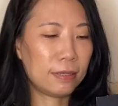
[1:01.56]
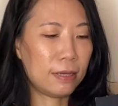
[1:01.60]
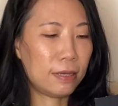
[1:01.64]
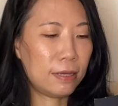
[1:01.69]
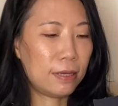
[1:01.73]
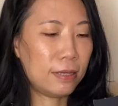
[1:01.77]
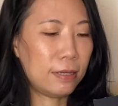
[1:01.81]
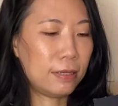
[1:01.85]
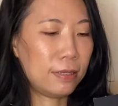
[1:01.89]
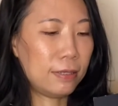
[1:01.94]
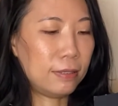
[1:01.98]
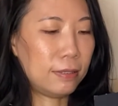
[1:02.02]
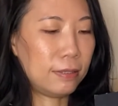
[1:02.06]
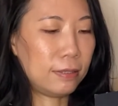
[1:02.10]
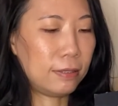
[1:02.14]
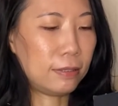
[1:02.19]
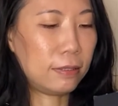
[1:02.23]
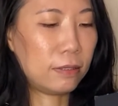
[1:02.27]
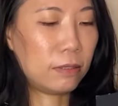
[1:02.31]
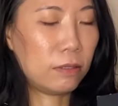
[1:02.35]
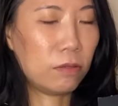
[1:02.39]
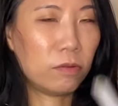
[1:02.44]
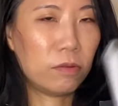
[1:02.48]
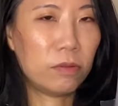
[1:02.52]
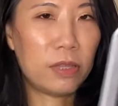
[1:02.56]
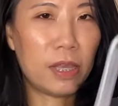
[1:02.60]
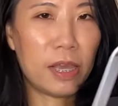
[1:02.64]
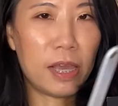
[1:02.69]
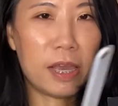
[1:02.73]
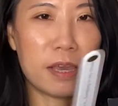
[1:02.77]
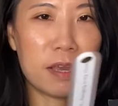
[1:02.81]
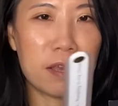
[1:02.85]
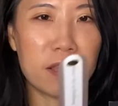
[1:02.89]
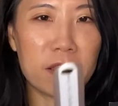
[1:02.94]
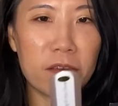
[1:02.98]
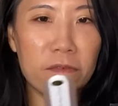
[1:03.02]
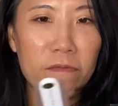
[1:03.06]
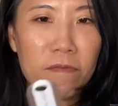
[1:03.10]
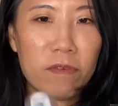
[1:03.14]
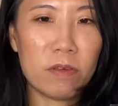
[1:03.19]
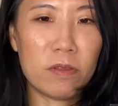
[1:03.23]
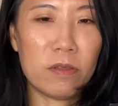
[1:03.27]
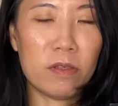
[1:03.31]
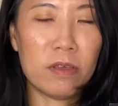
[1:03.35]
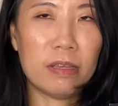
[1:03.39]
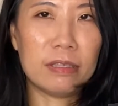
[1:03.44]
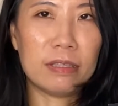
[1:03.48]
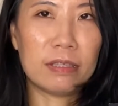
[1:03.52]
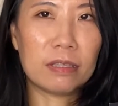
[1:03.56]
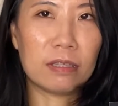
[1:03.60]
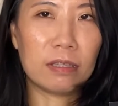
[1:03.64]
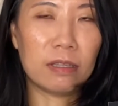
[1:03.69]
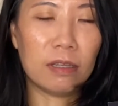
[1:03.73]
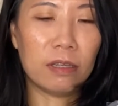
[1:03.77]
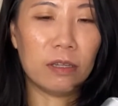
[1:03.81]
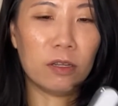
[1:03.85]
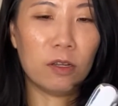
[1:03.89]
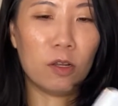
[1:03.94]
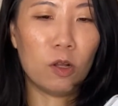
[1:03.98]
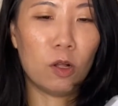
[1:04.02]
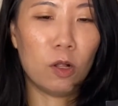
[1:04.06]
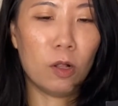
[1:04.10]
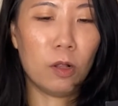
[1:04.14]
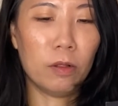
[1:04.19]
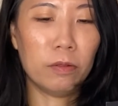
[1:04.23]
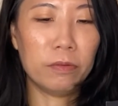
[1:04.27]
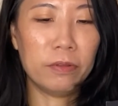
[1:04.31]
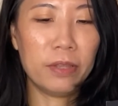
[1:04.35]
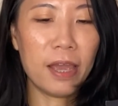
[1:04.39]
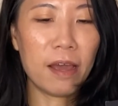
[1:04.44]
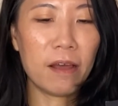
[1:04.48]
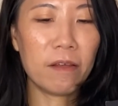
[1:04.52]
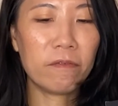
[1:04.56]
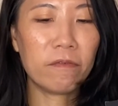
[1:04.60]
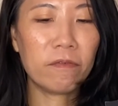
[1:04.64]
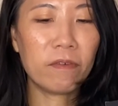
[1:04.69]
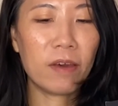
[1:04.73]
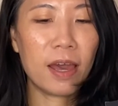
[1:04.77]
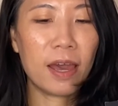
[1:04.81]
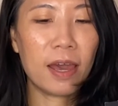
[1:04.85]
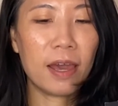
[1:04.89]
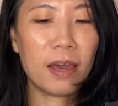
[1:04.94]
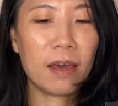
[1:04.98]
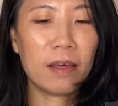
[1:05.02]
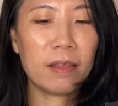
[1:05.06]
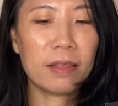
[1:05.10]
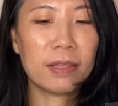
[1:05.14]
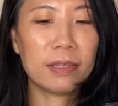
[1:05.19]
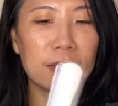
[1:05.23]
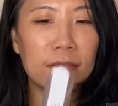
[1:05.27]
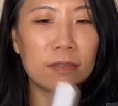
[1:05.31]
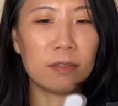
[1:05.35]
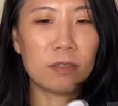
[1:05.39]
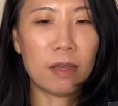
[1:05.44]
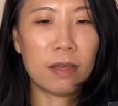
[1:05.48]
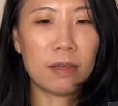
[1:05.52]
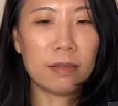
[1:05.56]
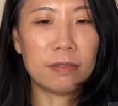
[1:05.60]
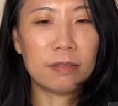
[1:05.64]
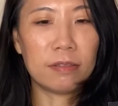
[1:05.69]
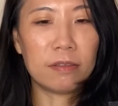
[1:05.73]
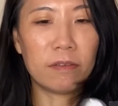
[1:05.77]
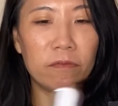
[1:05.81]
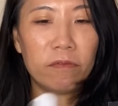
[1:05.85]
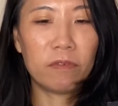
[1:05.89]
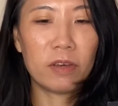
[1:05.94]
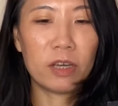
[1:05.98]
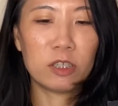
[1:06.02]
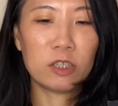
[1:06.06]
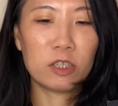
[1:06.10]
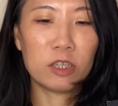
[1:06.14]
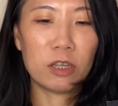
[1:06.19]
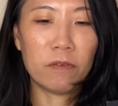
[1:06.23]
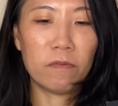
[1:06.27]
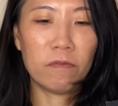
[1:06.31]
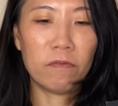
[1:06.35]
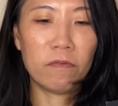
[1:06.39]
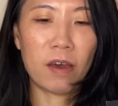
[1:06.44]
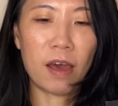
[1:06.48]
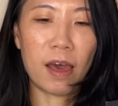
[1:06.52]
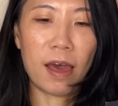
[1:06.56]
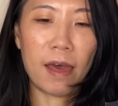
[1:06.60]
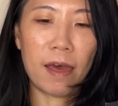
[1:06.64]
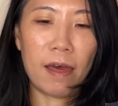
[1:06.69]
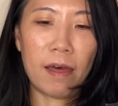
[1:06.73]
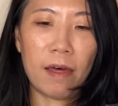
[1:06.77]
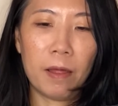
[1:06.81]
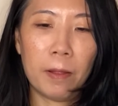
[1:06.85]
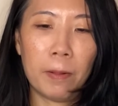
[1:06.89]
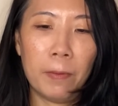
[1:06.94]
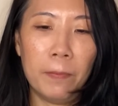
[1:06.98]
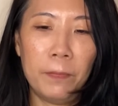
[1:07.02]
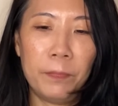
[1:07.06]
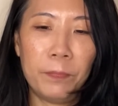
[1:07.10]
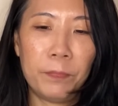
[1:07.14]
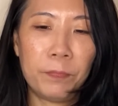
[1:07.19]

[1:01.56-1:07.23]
is, they give you this little nail file. This says Fashion File,